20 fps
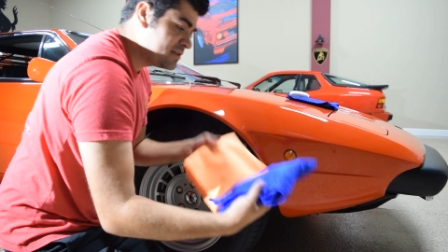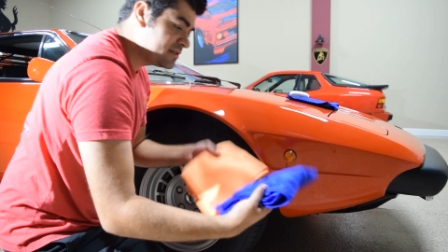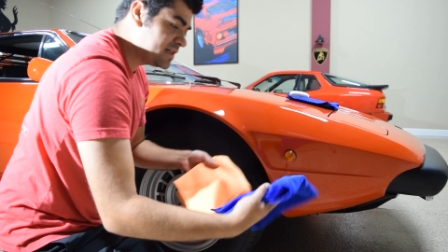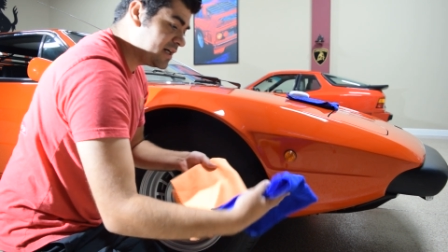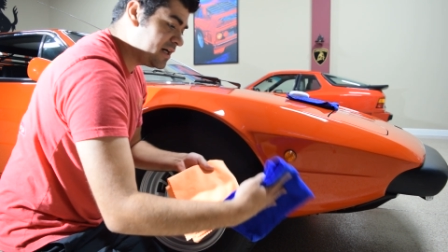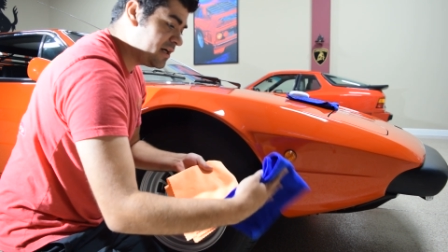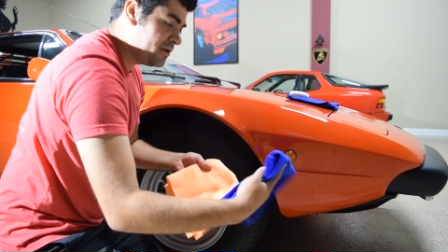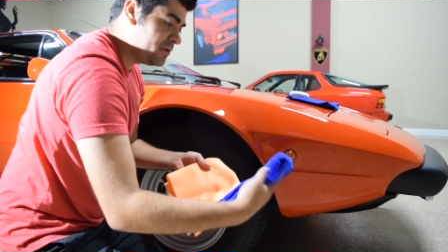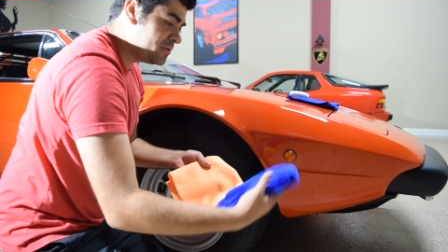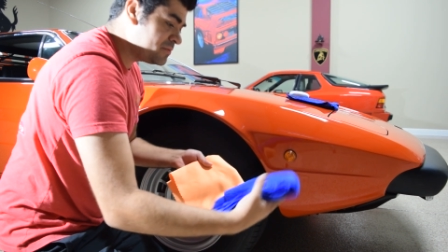
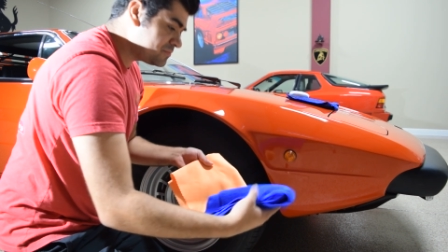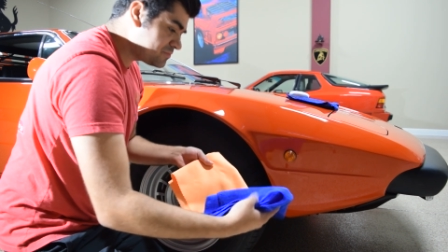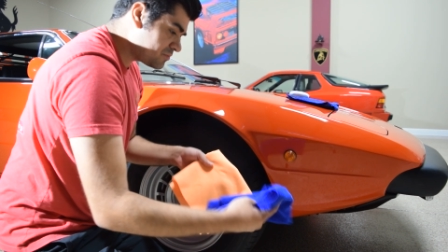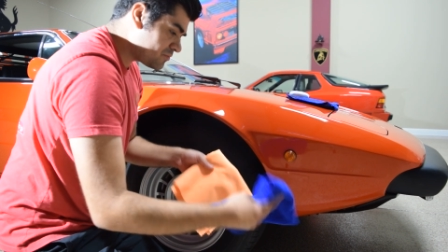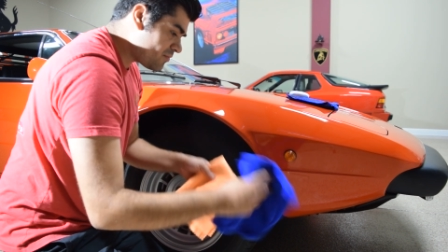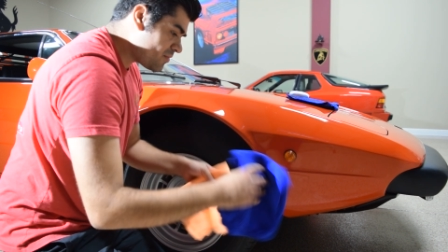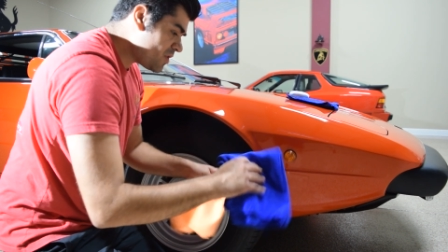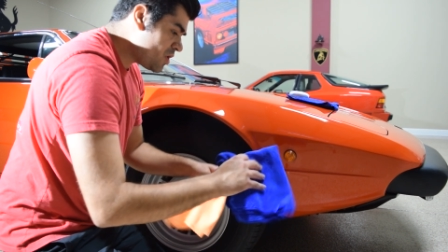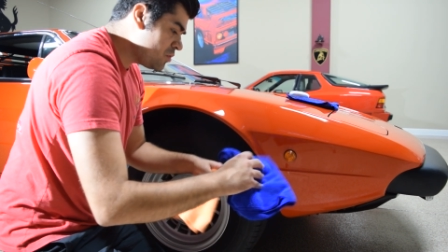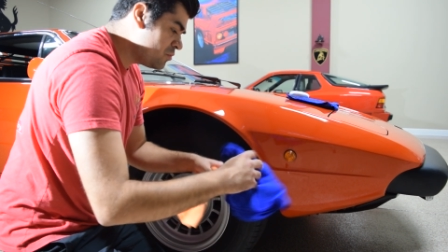towel
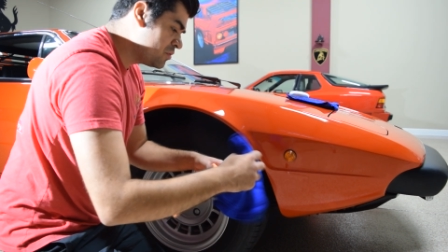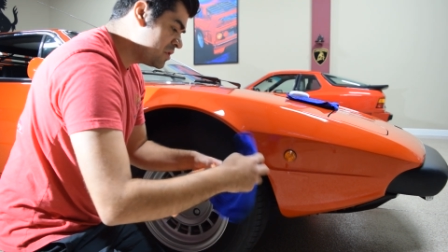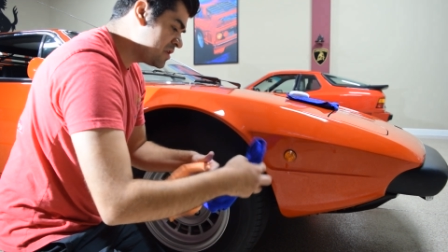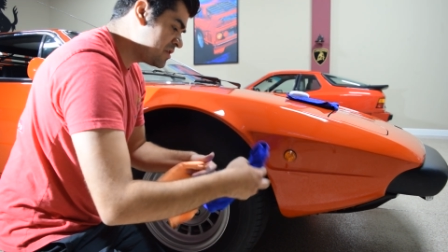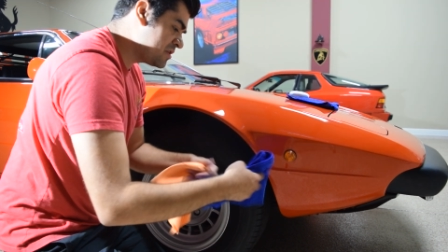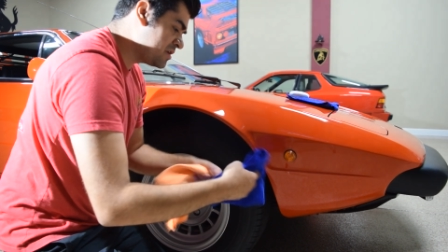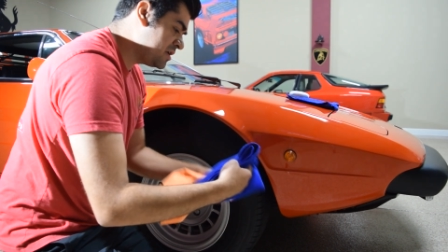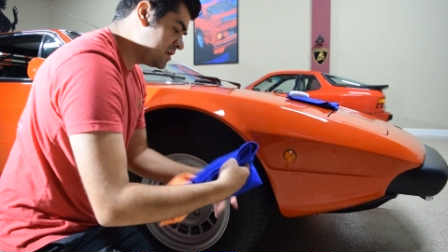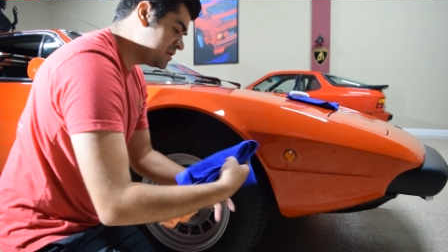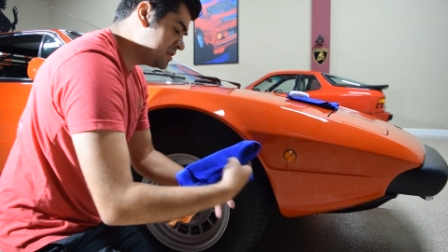
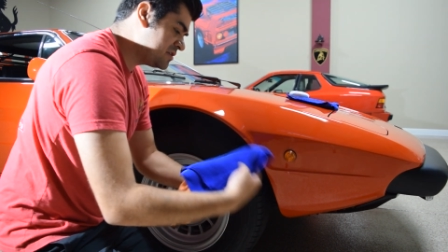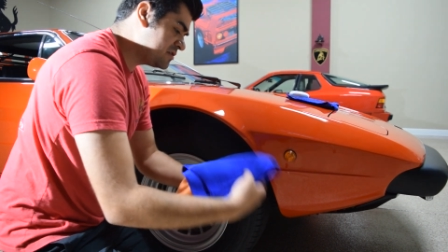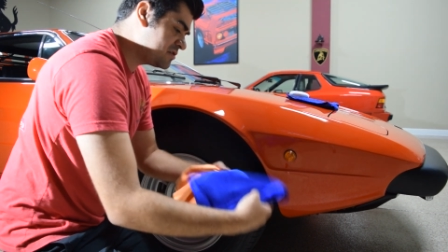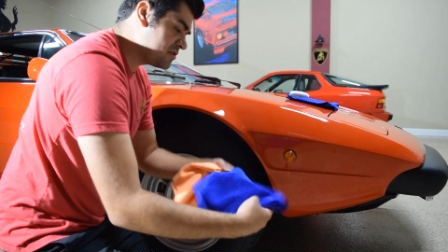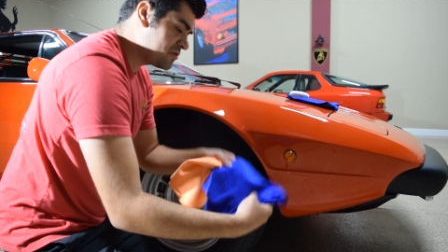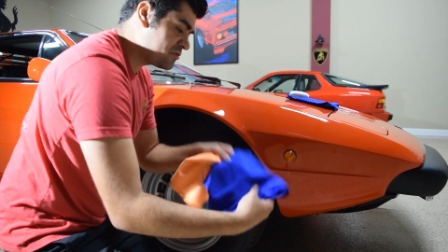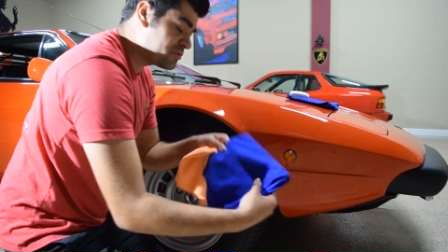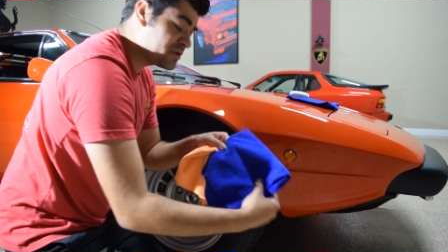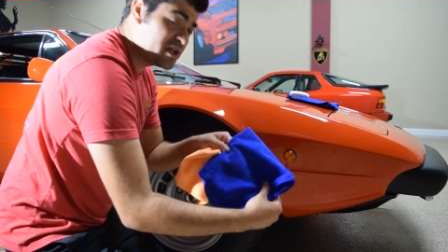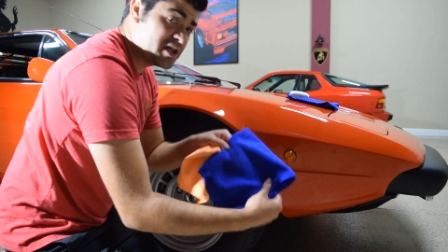with, uh, this is
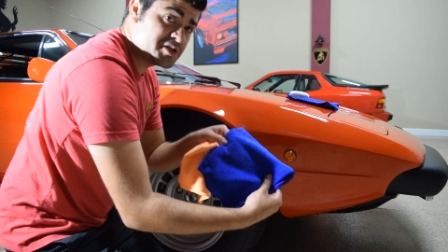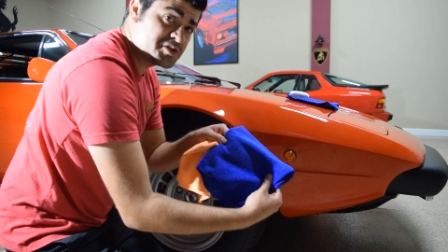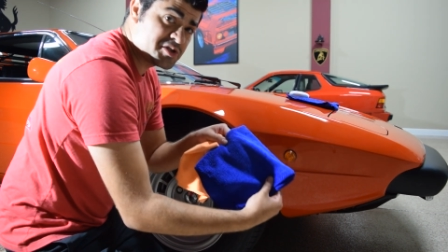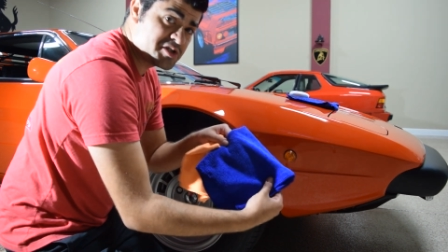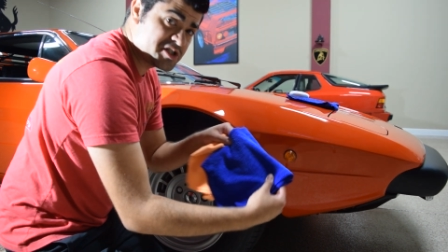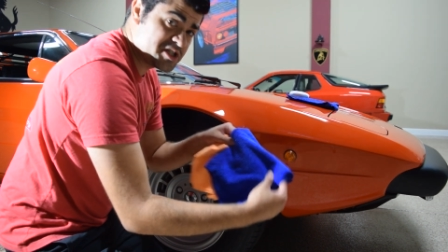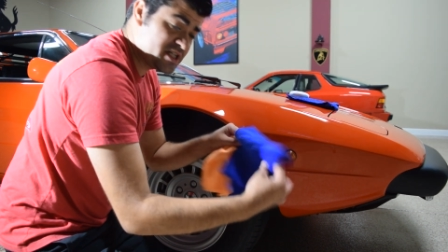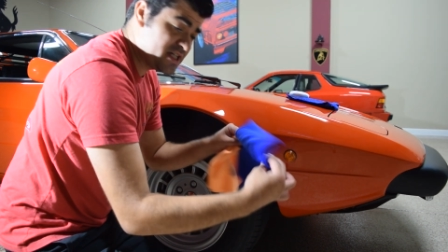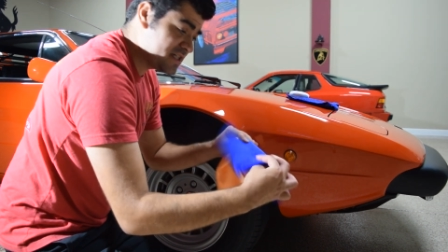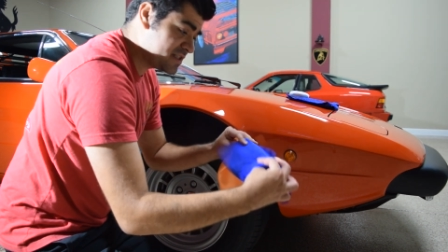a
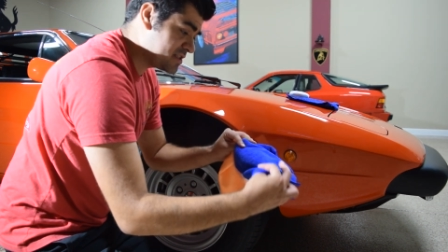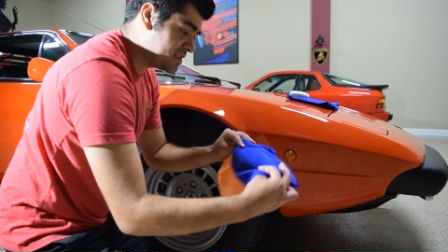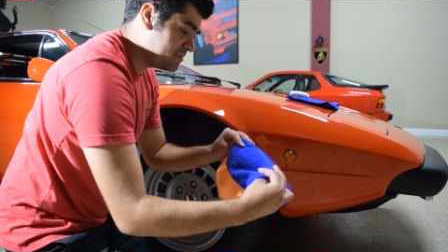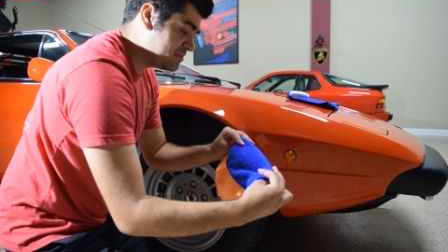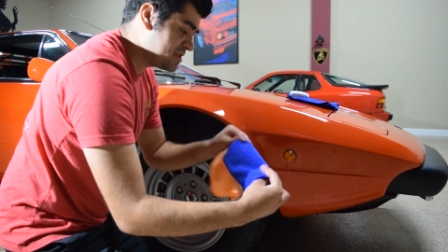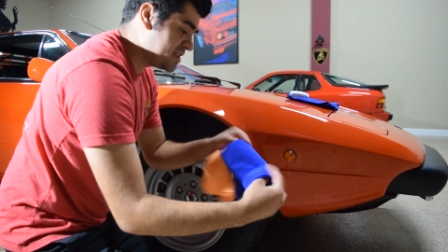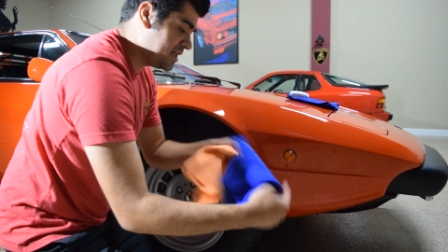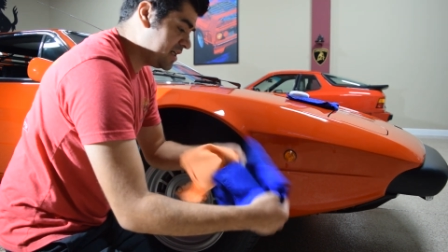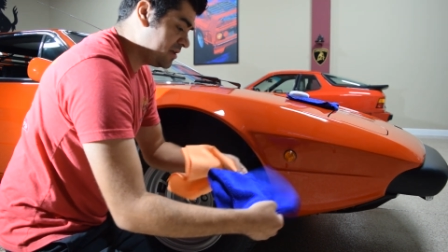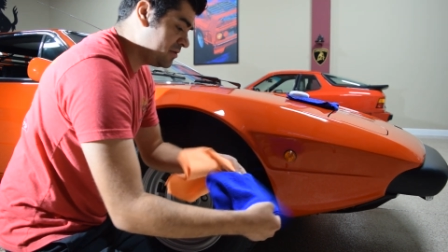300
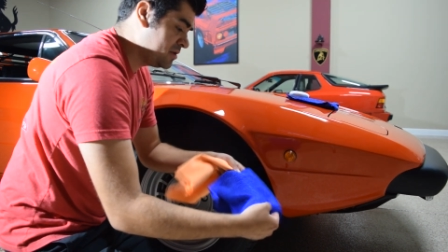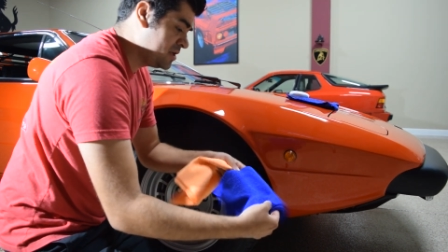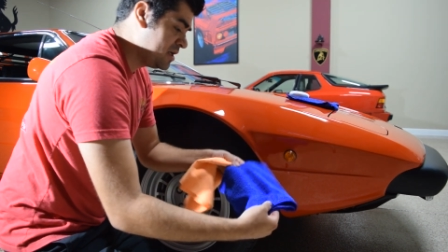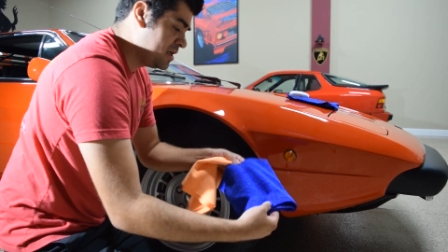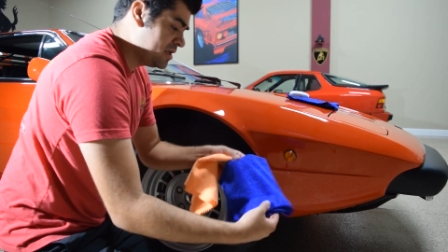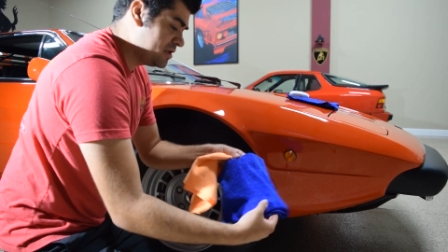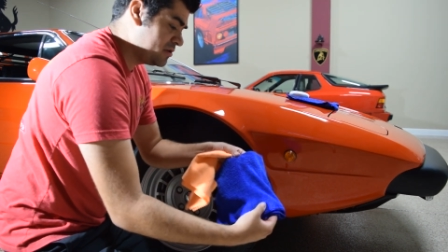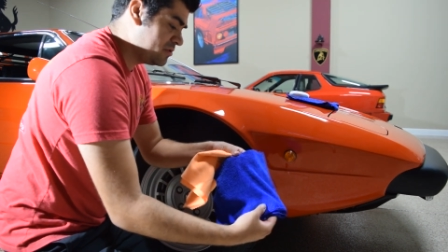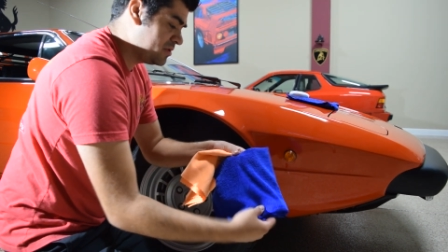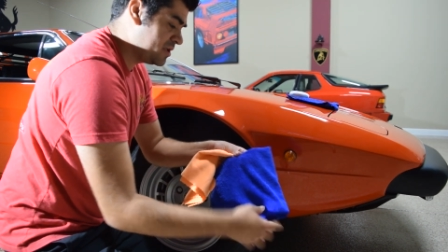GSM towel,
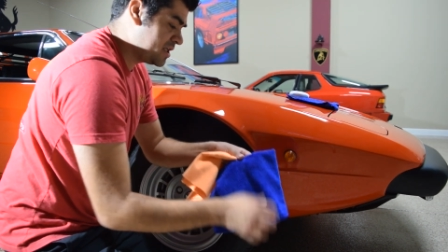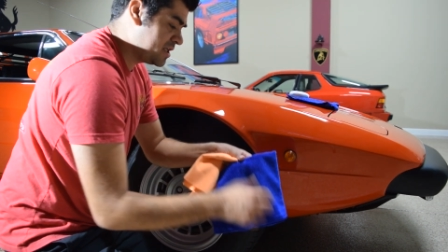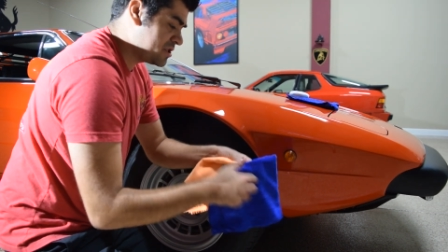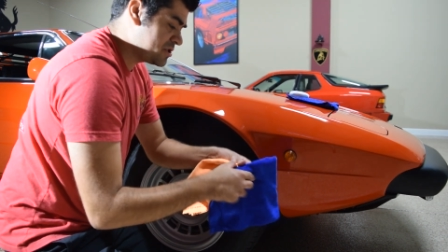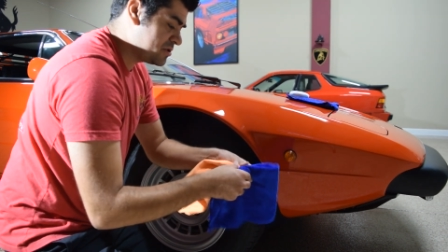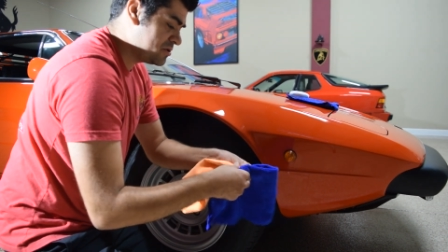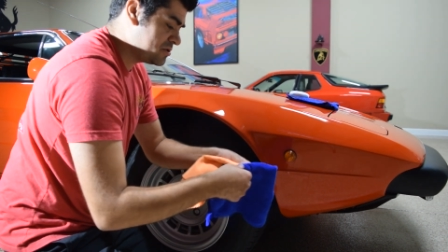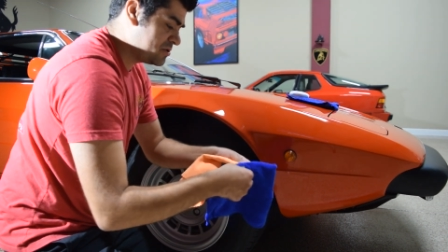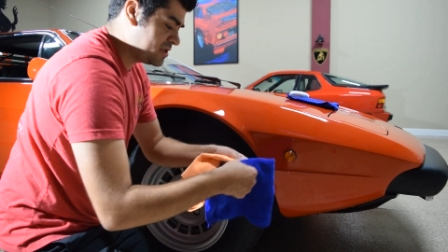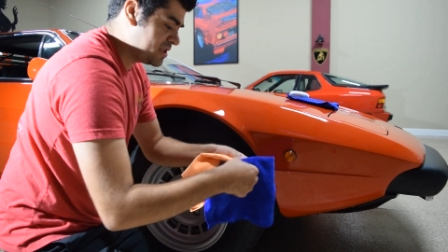the one I
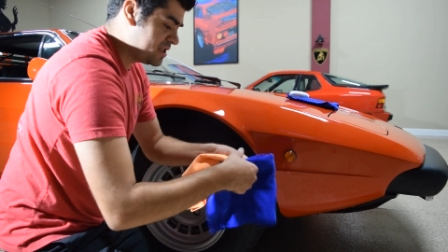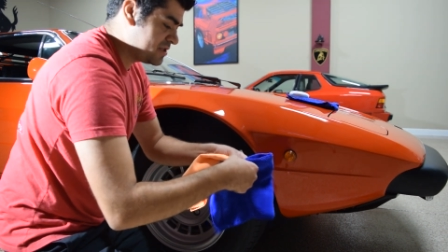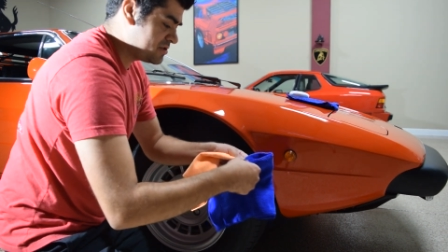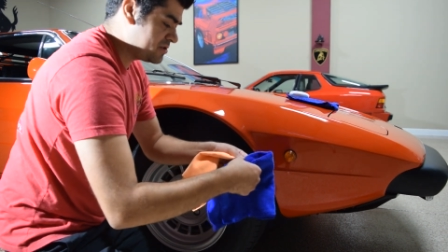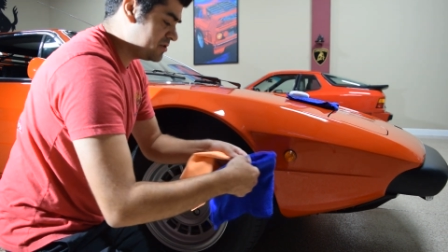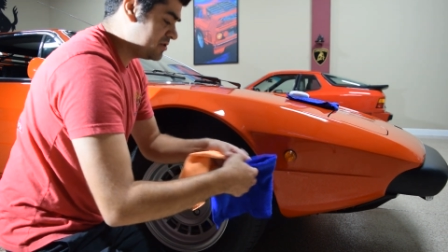showed you guys